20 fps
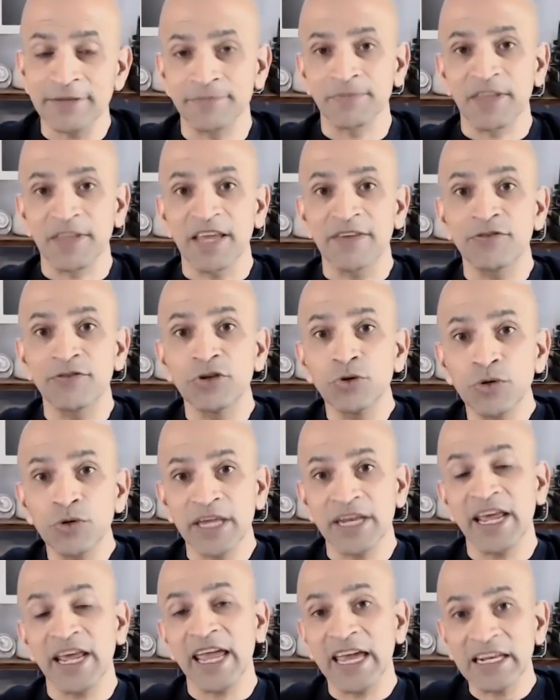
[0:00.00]
that if you
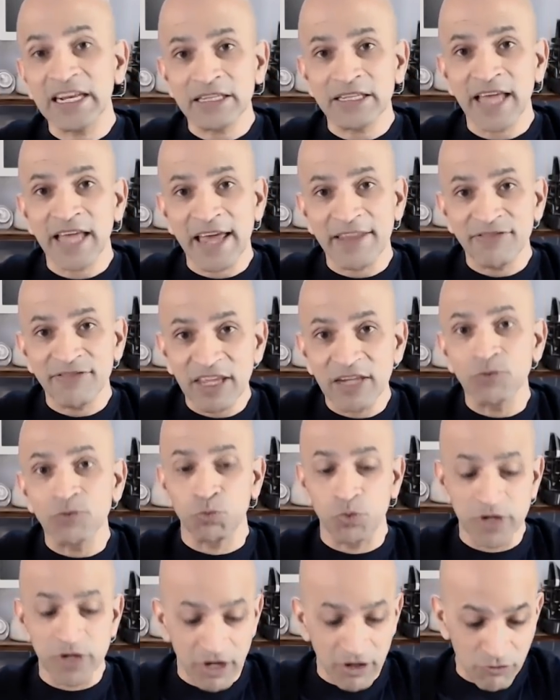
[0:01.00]
can handle that,
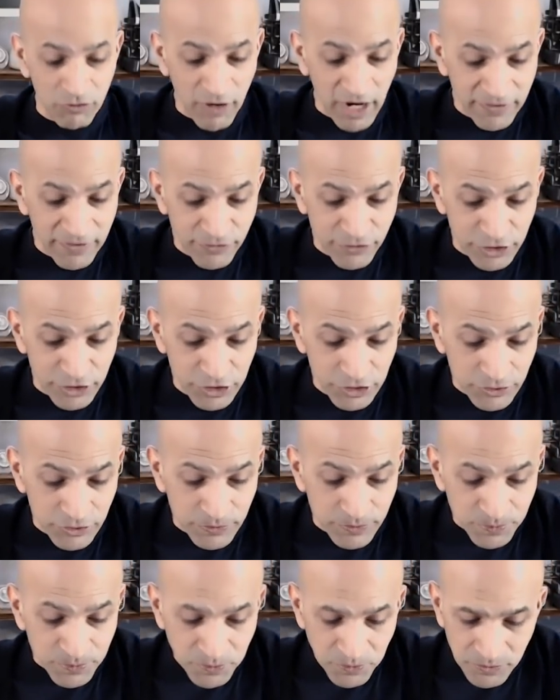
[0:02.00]
then we are right for
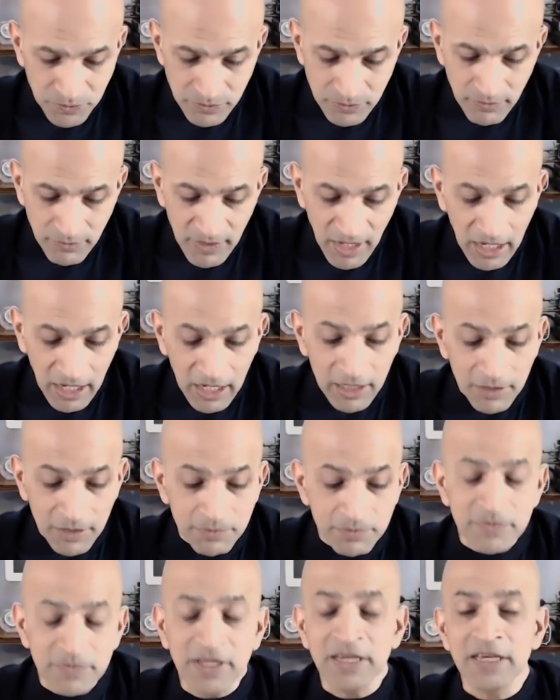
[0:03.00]
you.
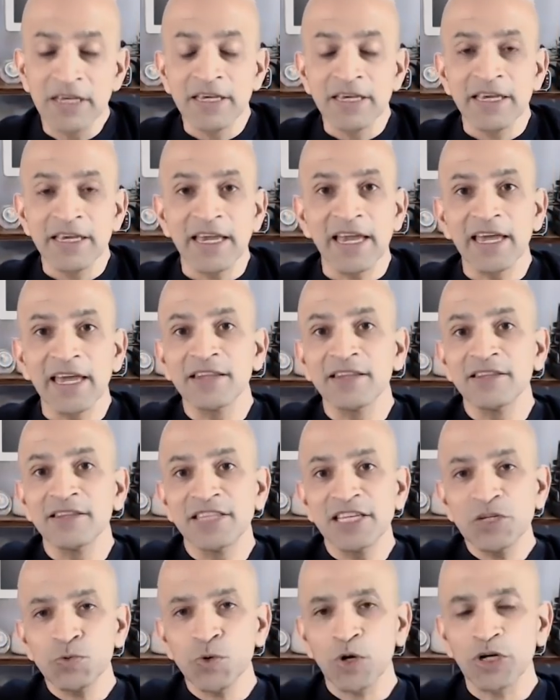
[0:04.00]
And
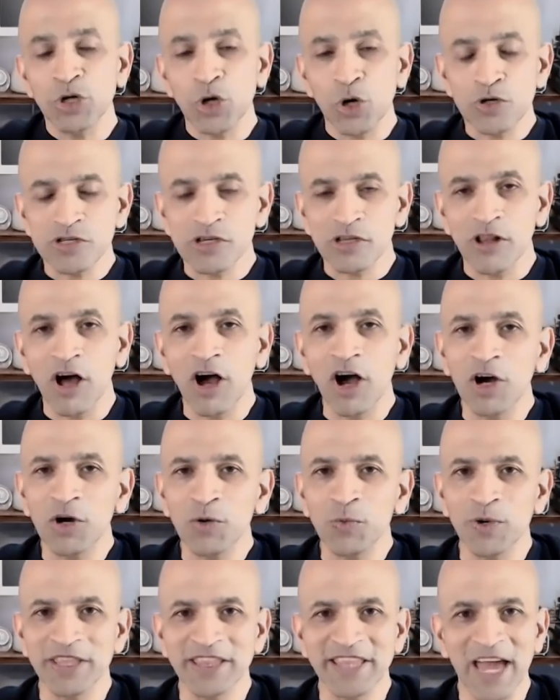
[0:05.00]
this one goes
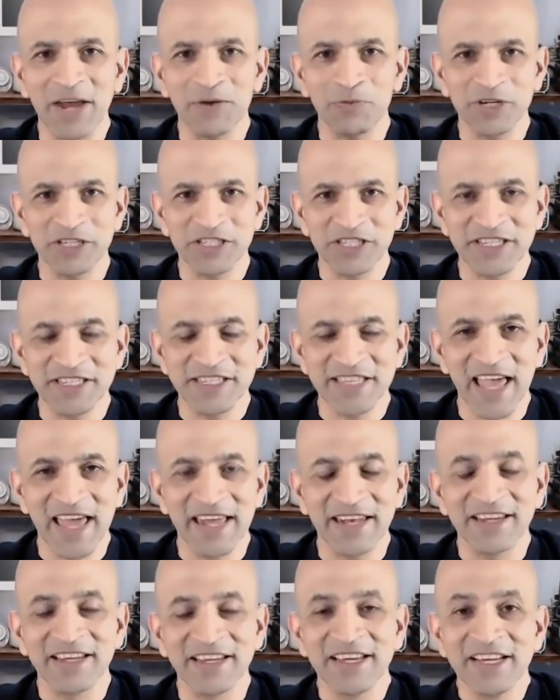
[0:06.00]
along with that, which is
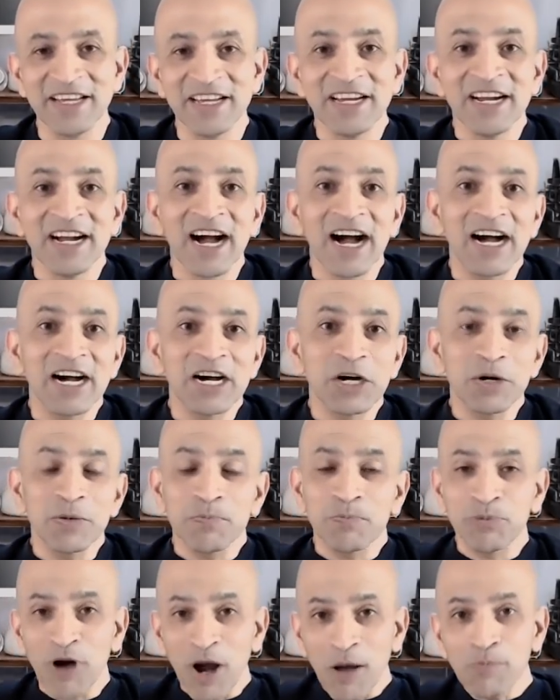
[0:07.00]
that
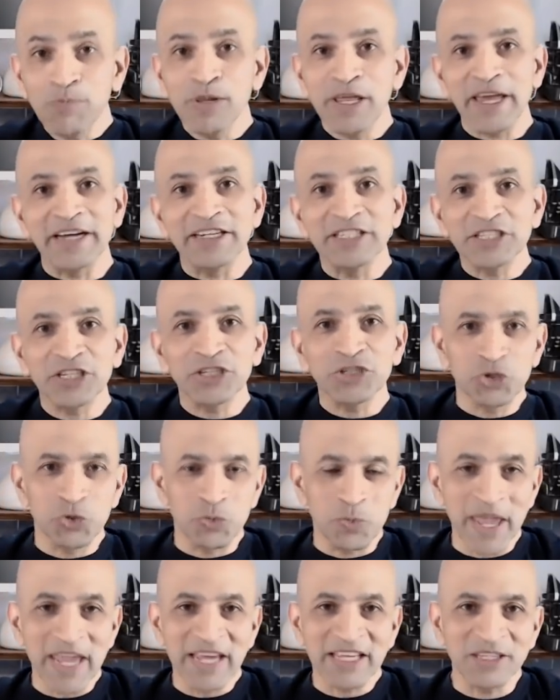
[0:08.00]
probably until
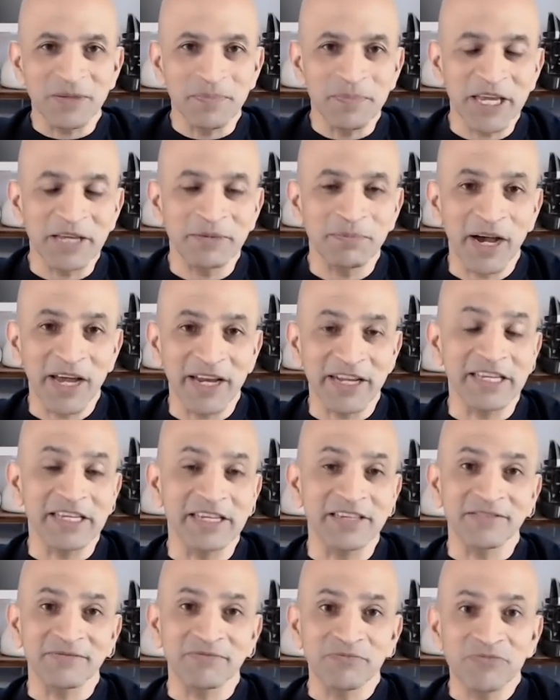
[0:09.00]
you make the big
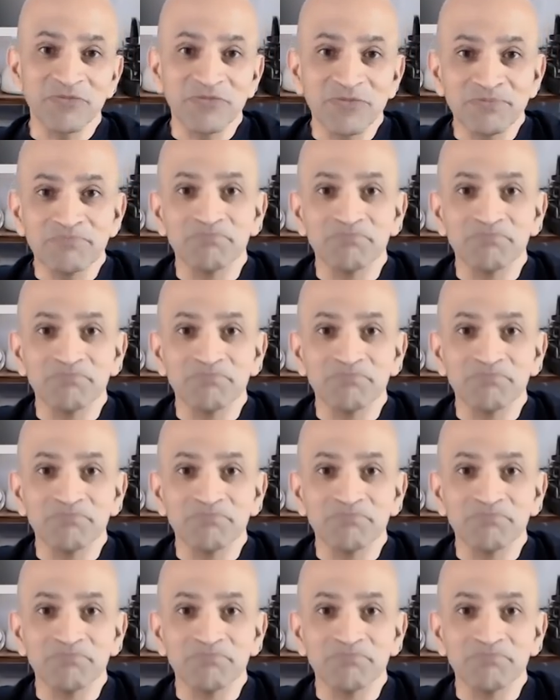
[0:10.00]
money,